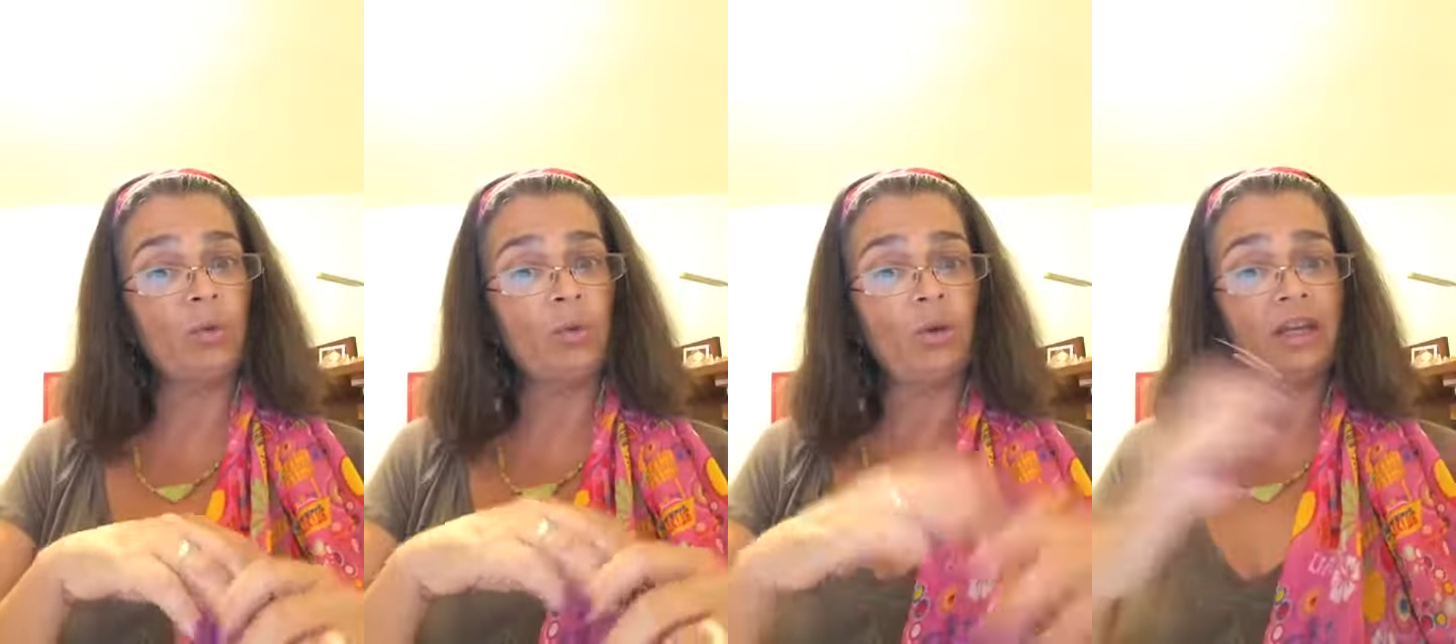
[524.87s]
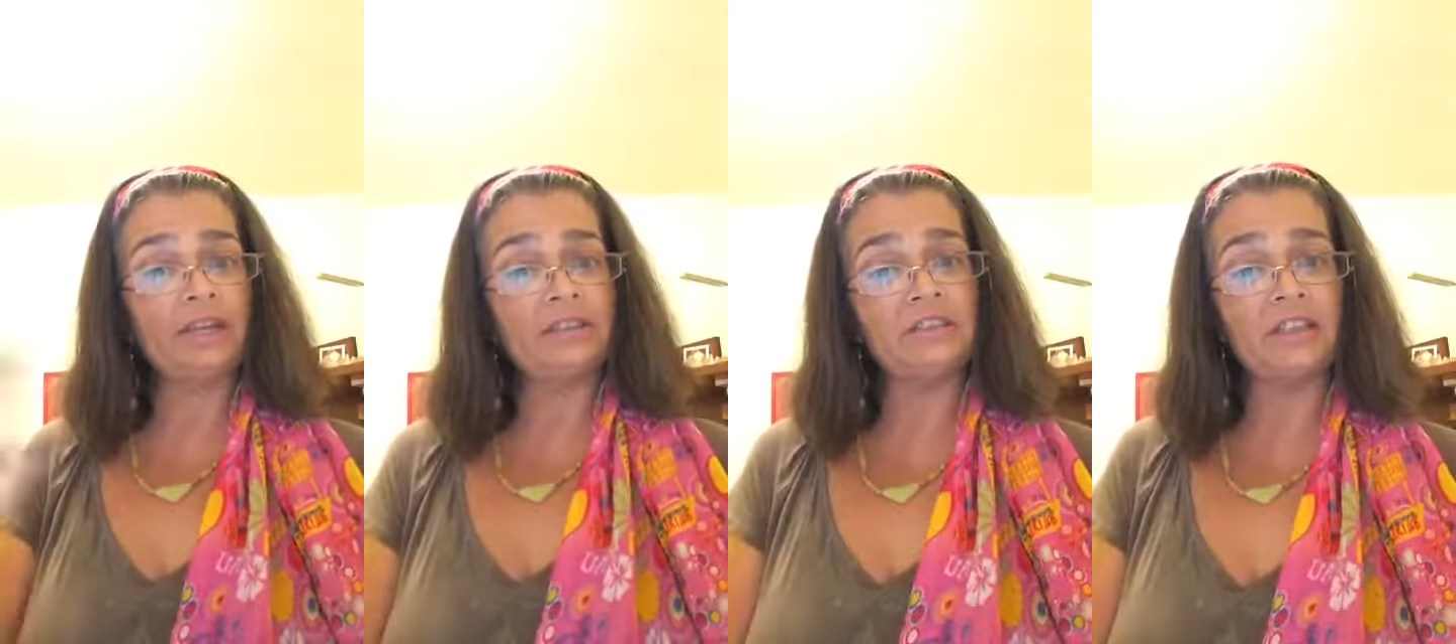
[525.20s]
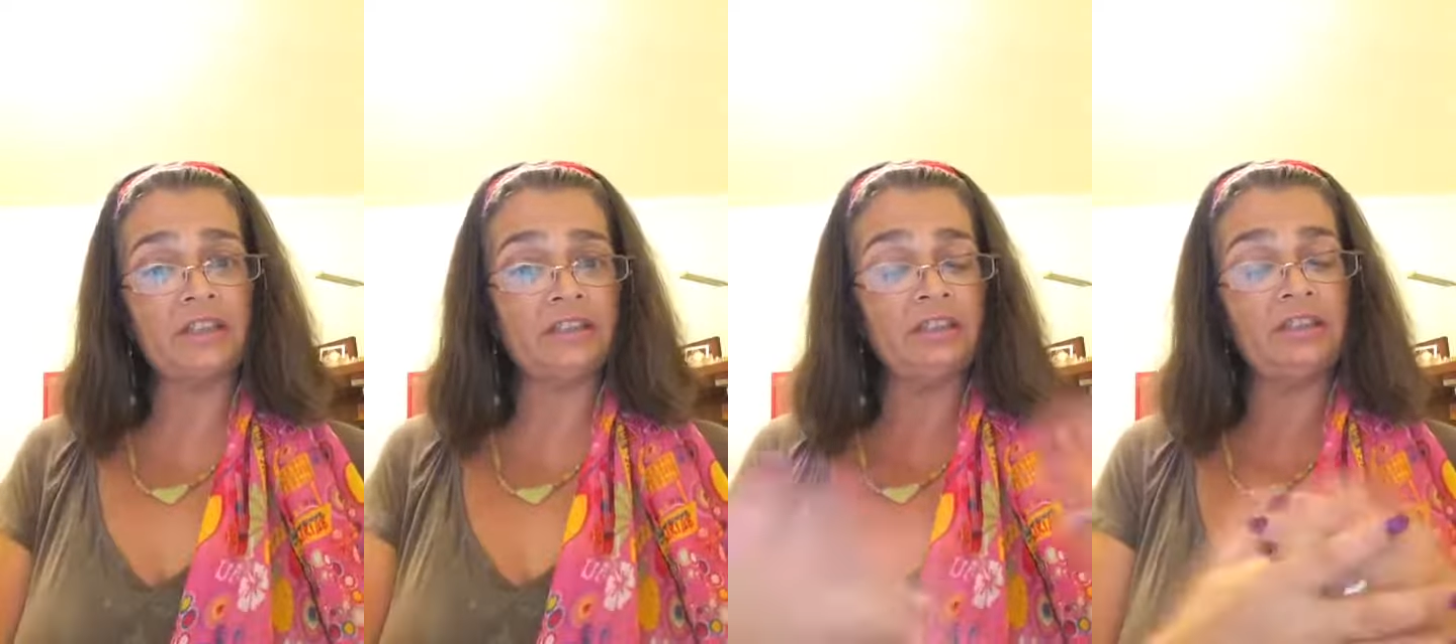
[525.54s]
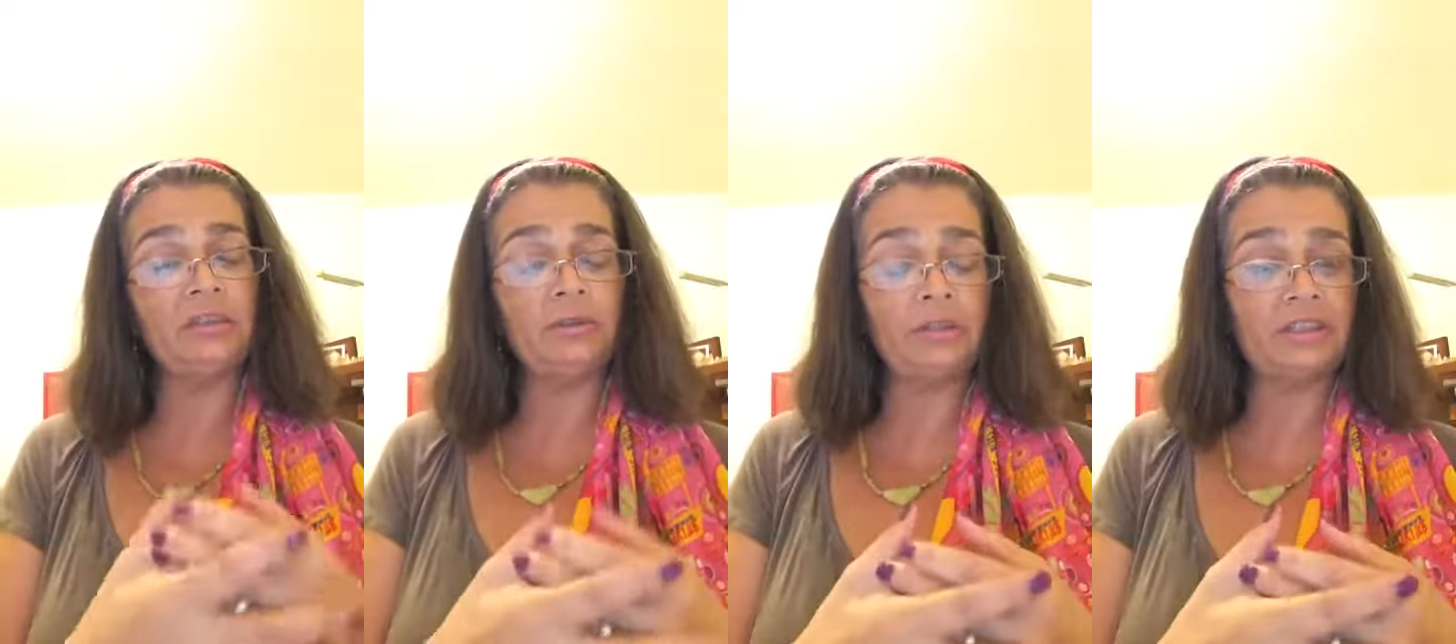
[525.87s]
what it's going to
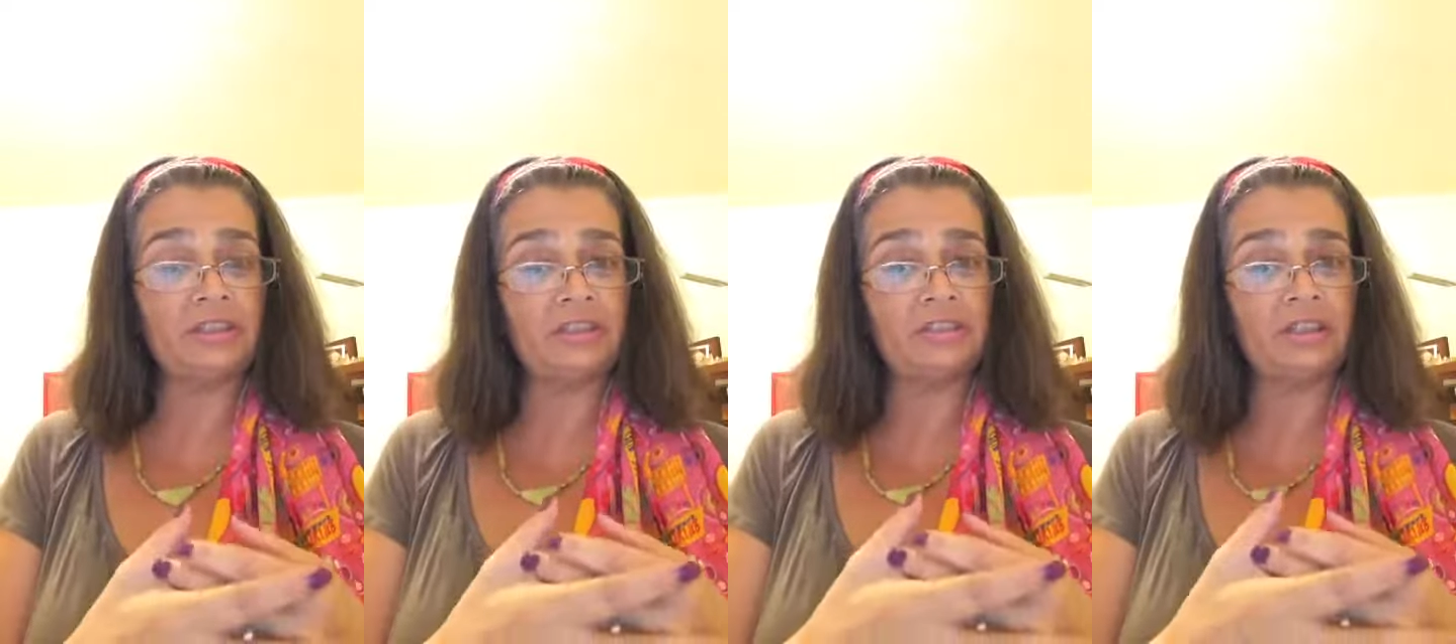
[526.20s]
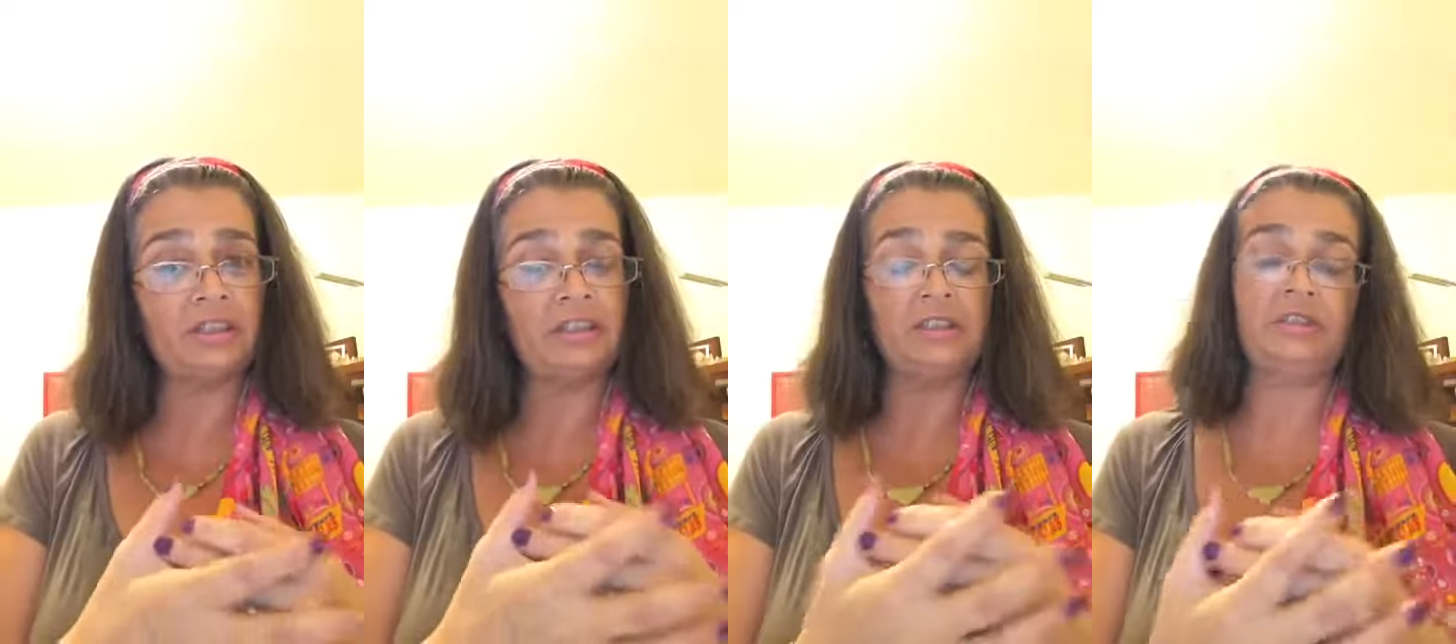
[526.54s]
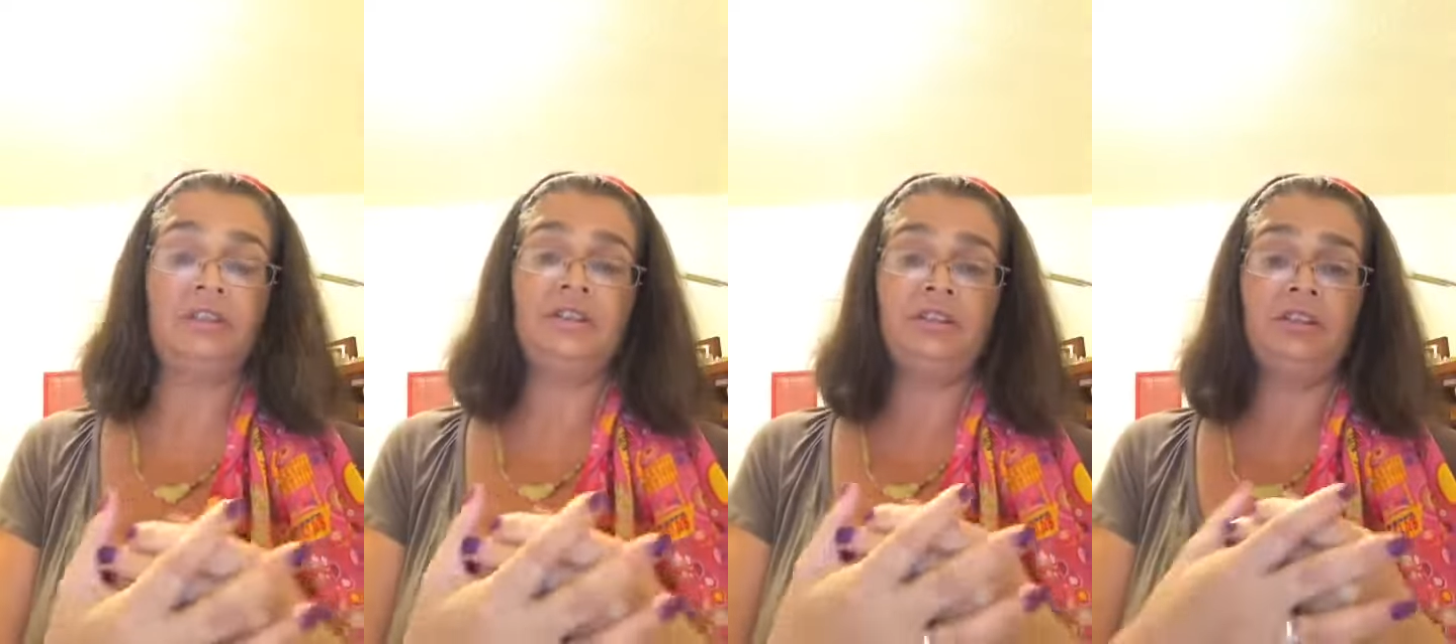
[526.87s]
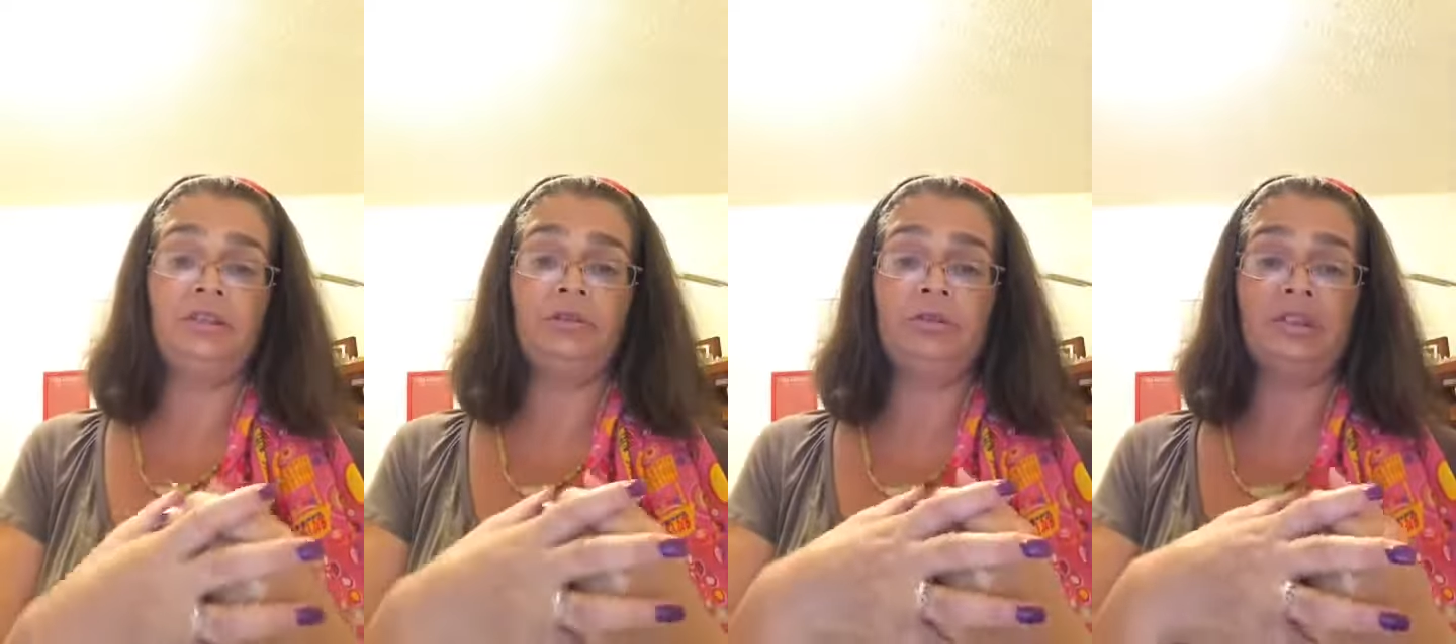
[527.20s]
do is it's going to assist
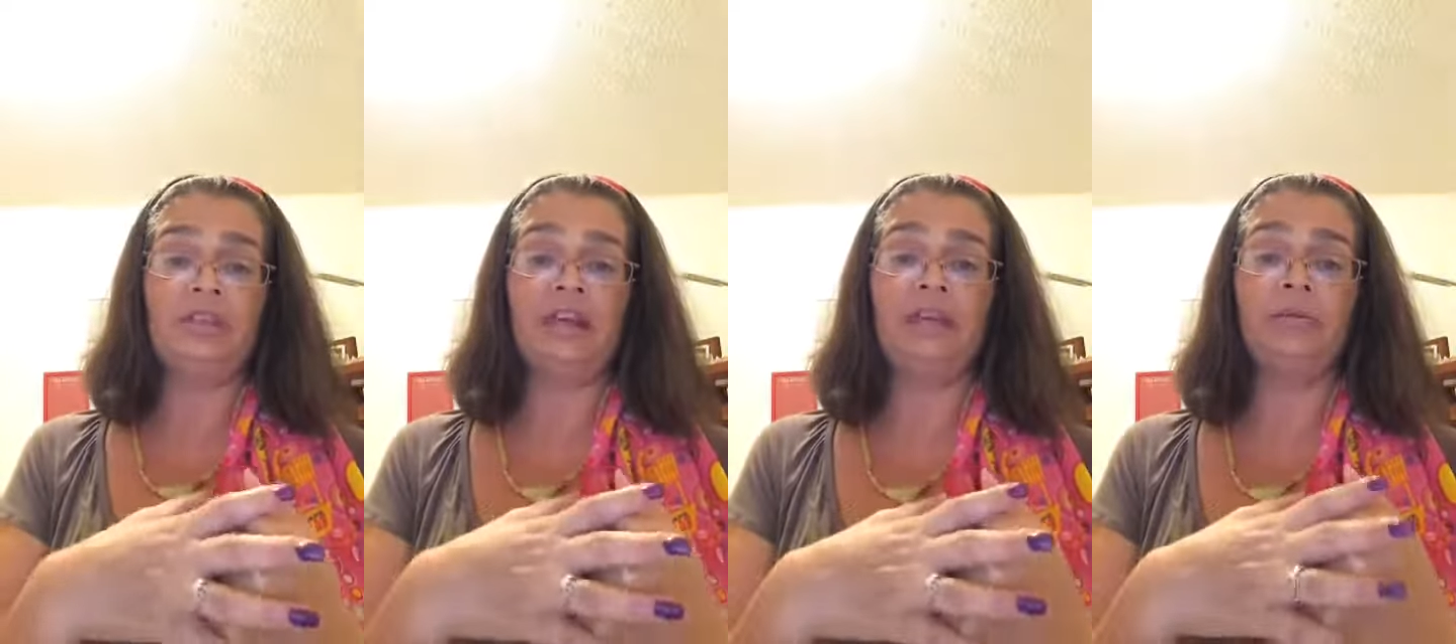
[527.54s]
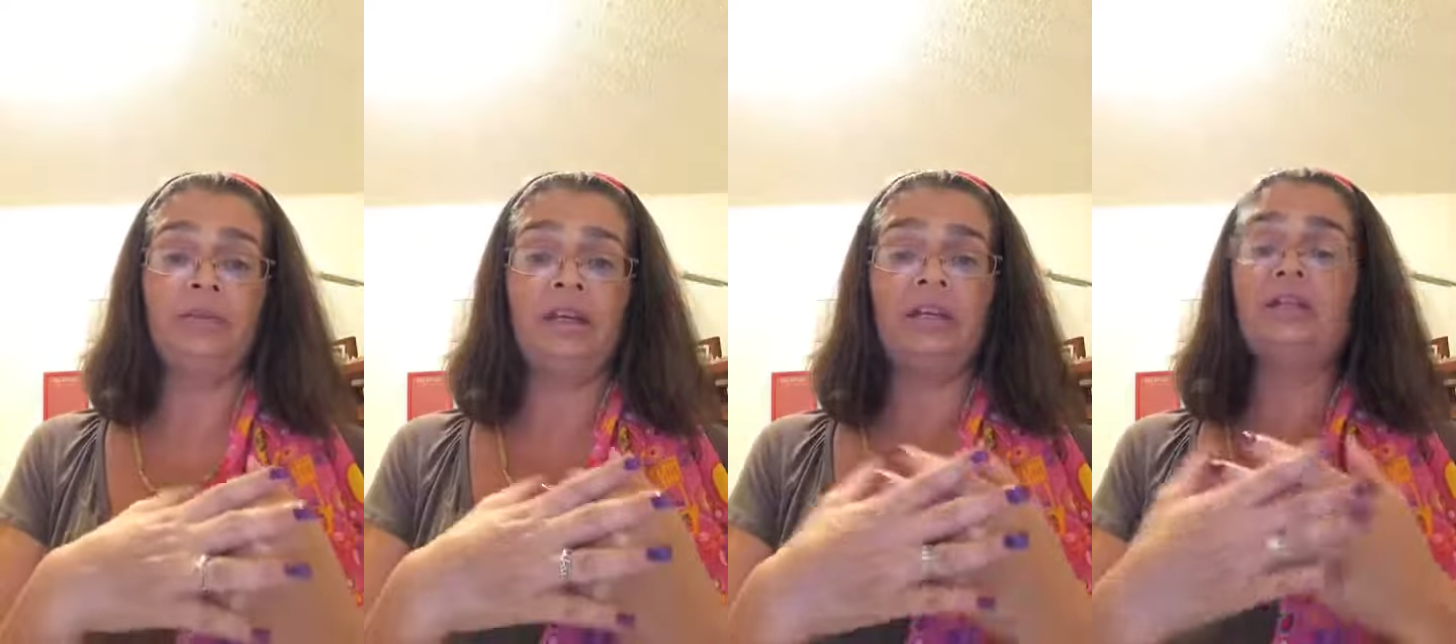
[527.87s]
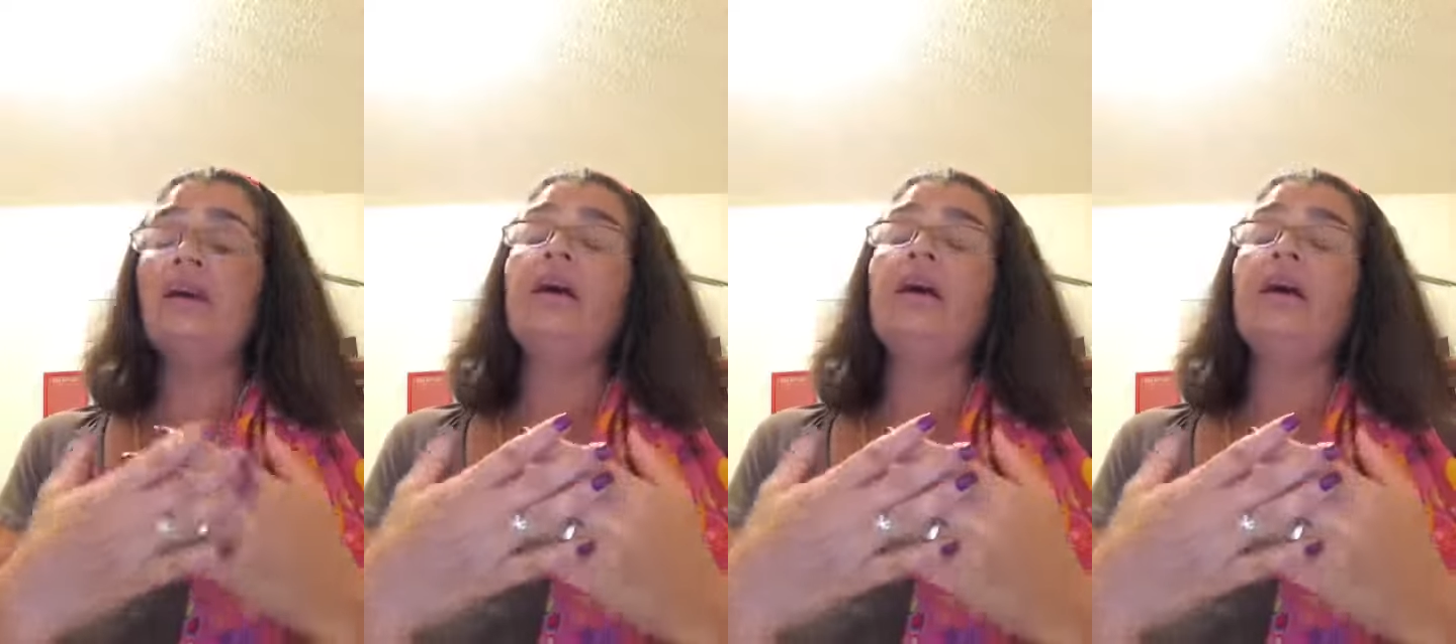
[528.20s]
you tonight with